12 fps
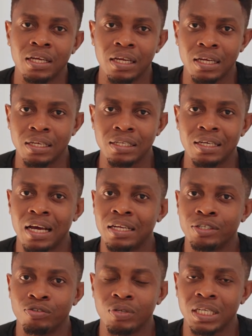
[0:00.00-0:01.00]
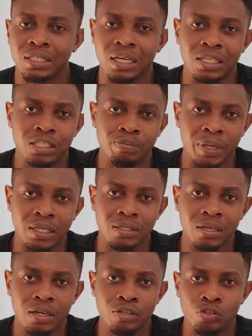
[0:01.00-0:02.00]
in Ghana's real estate space.